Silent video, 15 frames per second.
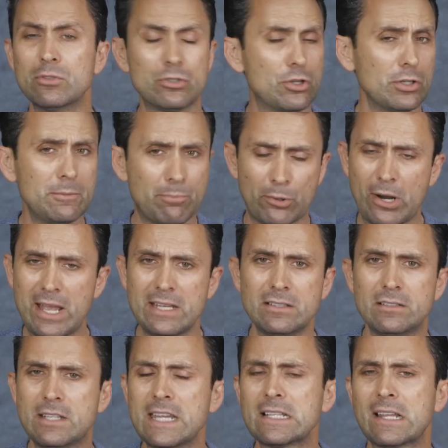good,
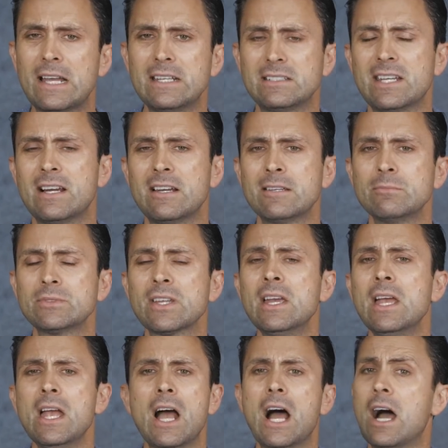bright daylight times,
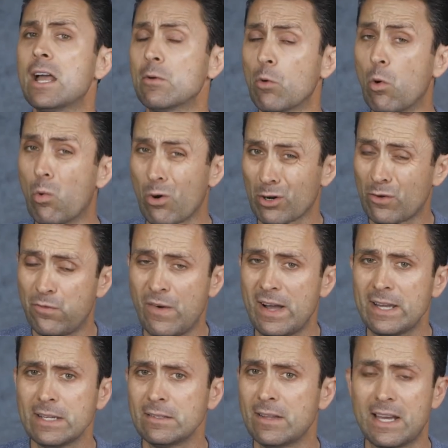it will work
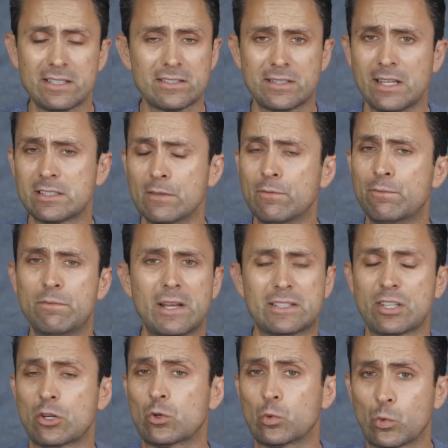fine. That's
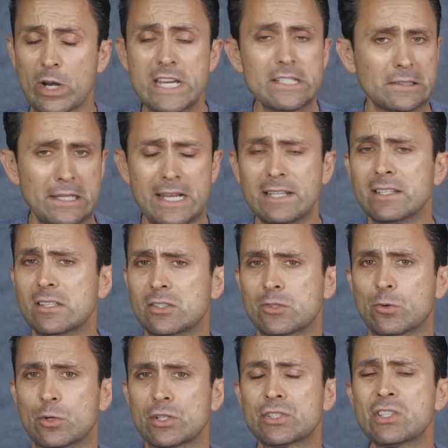a great lighting
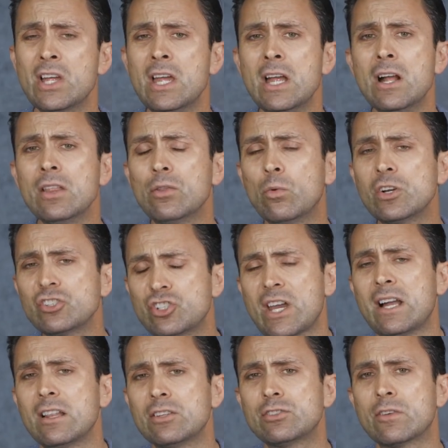source. The one
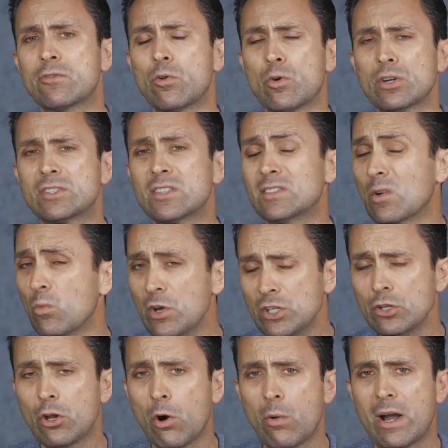challenge, of course, is that when
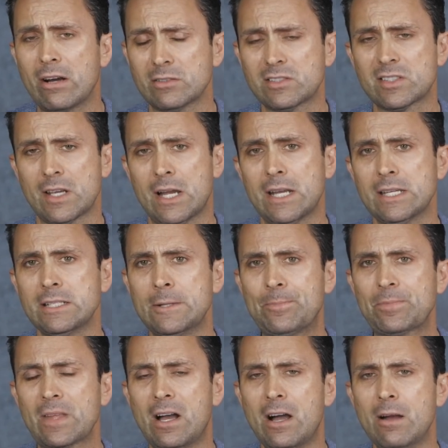you go outside,
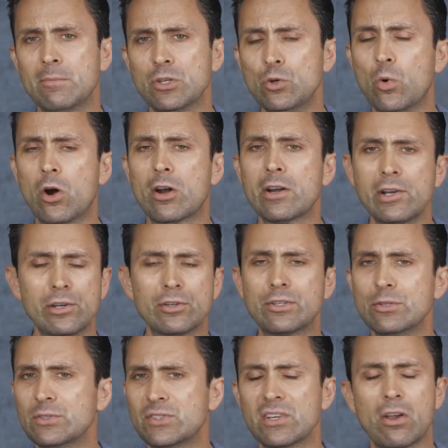you are
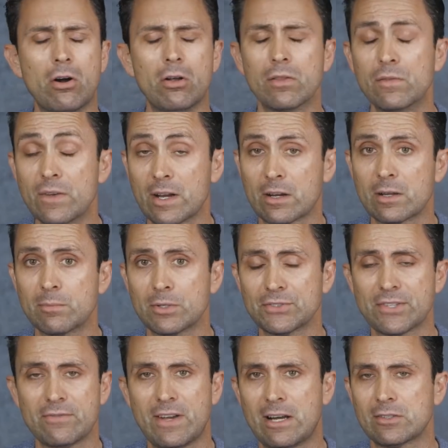introducing all the
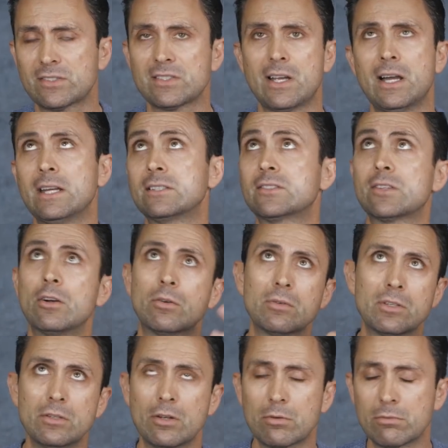variables of outside. So,
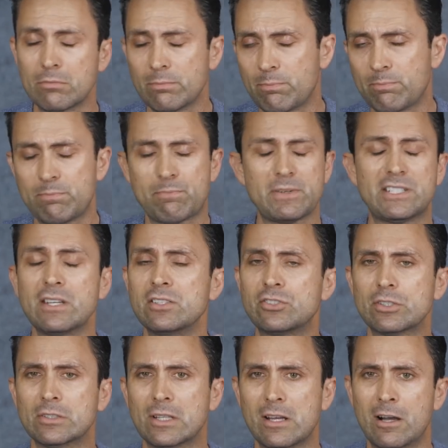you know,
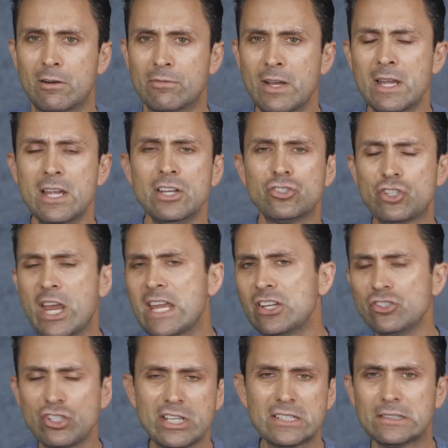potential of
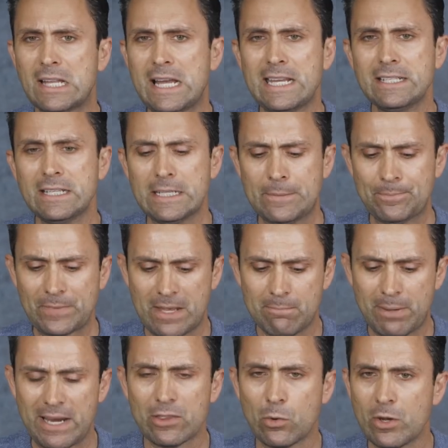changing lighting.
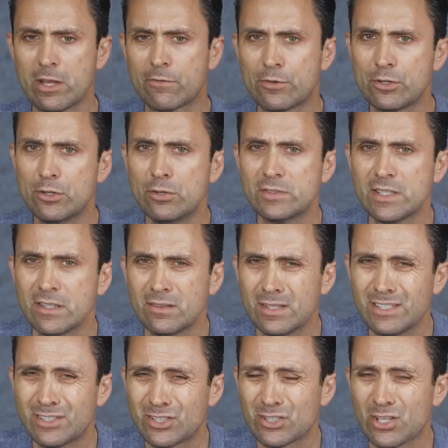And by the way, if you're using
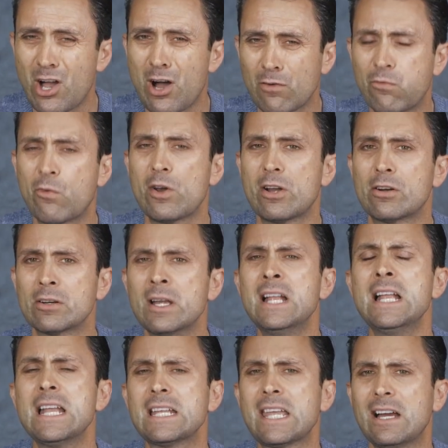the software
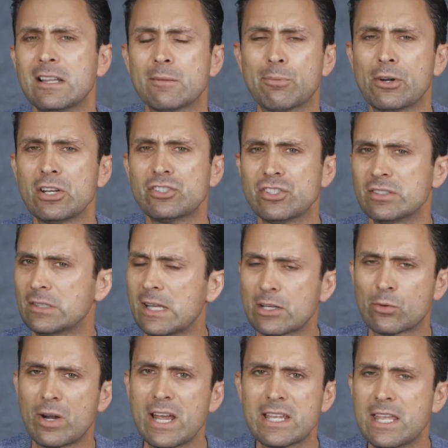calibration
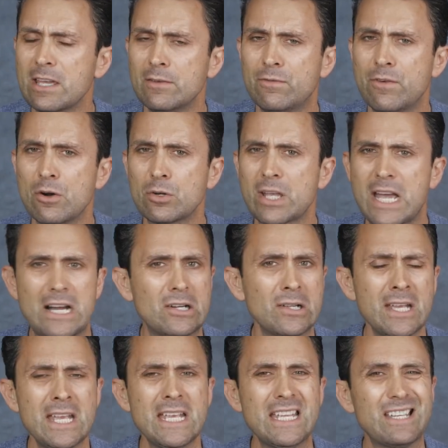like Reikan
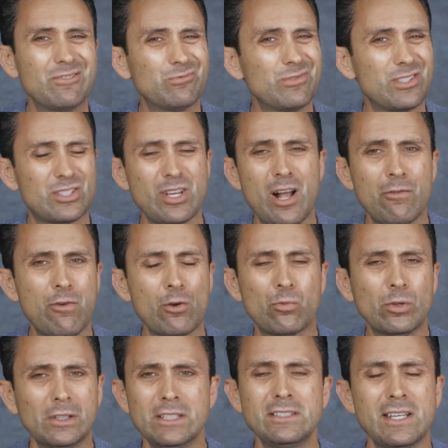FoCal, the software
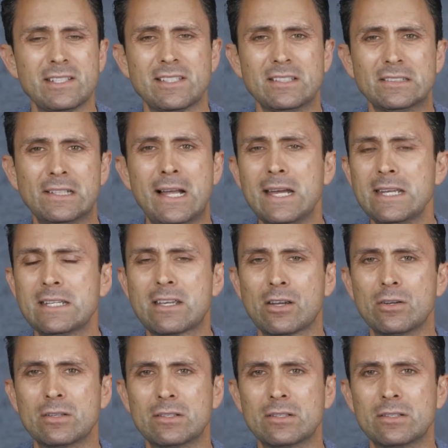really doesn't like